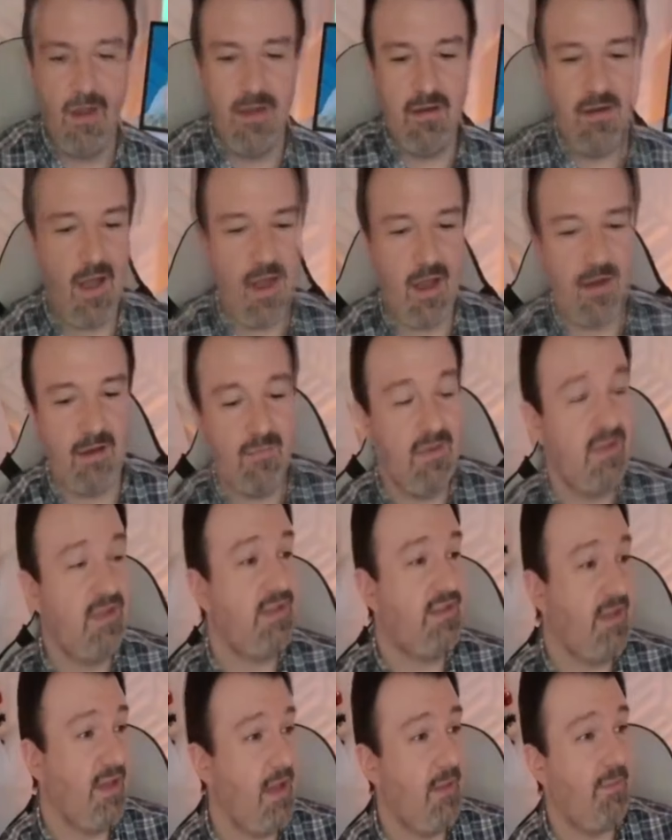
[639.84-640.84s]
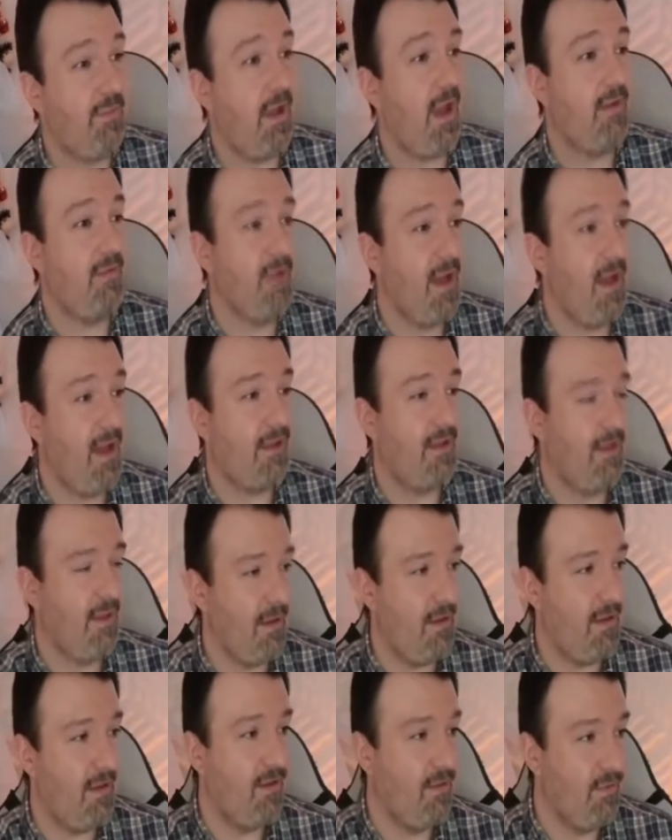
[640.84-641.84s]
anonymous tip. I'm not
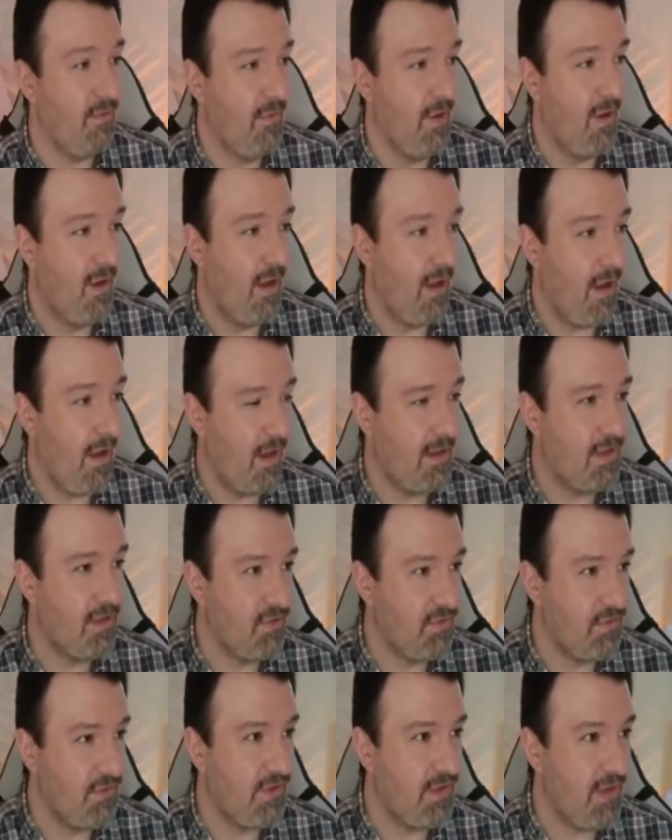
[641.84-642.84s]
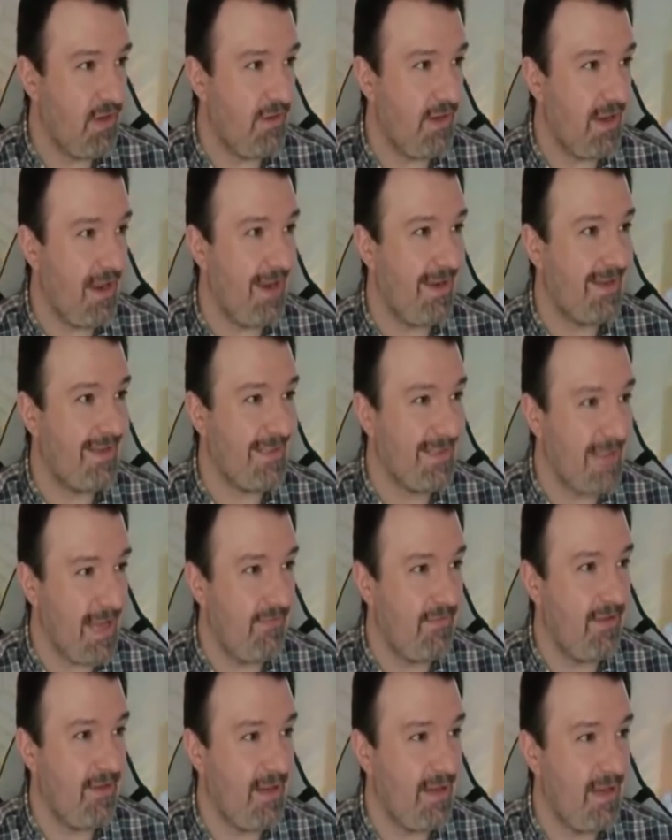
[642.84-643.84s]
kidding you. I just received a
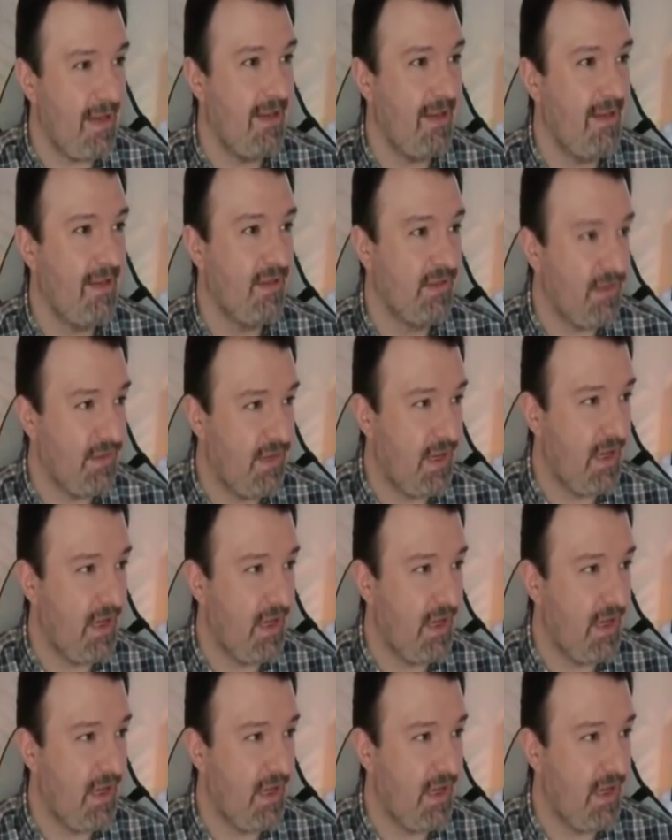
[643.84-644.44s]
$76